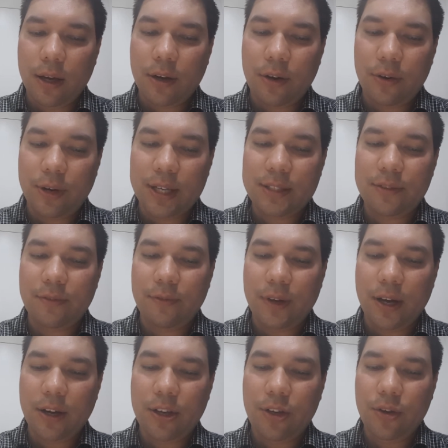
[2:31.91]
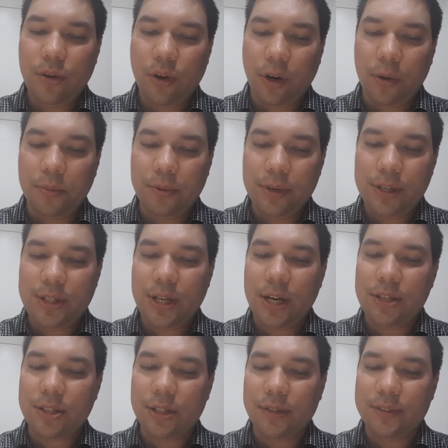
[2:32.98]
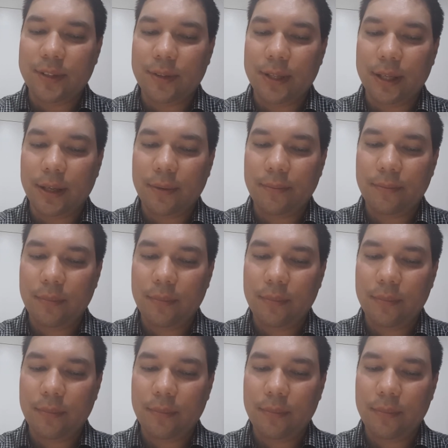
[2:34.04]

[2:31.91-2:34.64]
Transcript: correct value or appreciation of something.